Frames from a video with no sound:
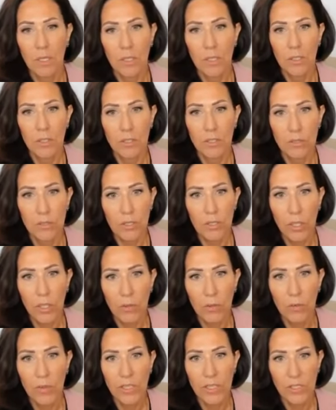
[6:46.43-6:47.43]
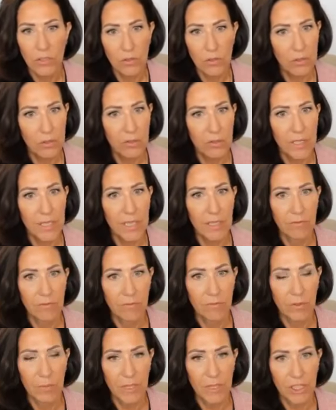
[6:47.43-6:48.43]
So this is all great
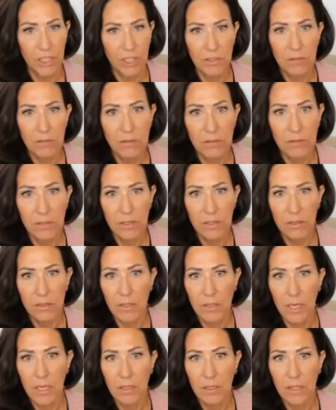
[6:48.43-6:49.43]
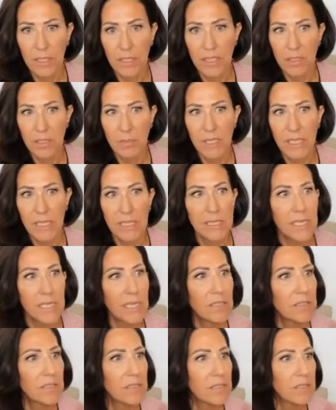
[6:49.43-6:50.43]
information, the glycemic
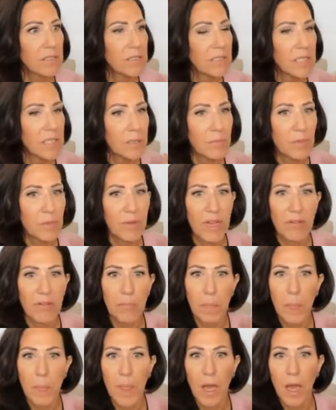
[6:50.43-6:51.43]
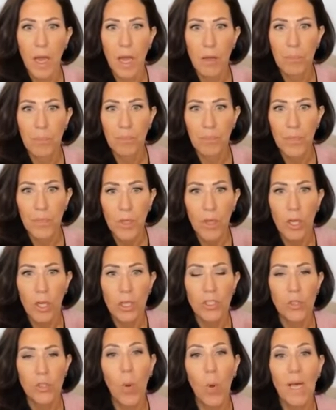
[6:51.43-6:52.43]
index. Let's see how many we have.
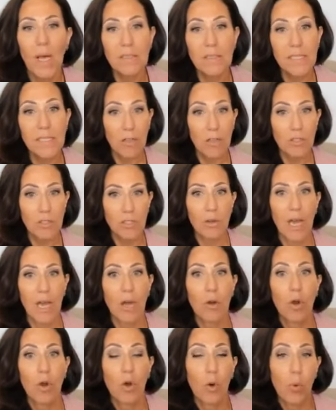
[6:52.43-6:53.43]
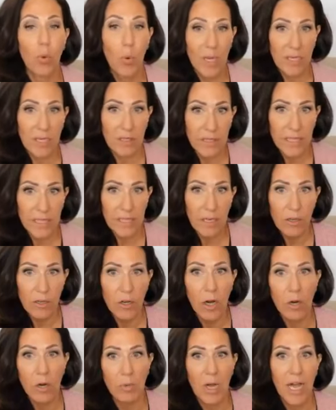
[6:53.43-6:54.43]
So while it tells you how quickly a
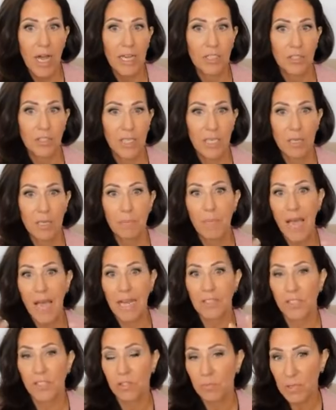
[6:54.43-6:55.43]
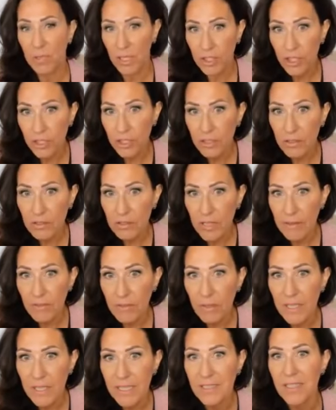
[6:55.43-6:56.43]
carbohydrate impacts your blood sugar
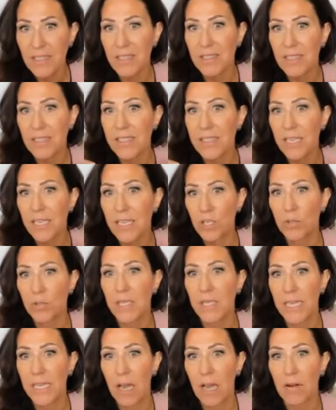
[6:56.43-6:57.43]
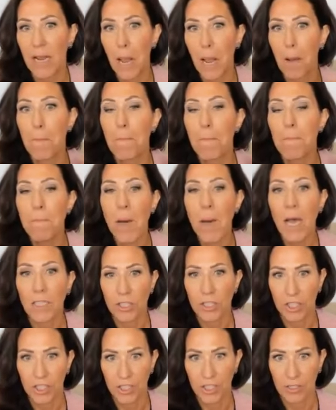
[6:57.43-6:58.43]
level, it doesn't take into account how
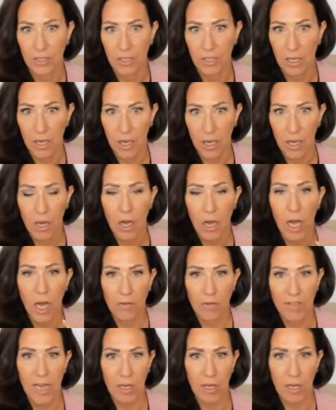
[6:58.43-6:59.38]
much of that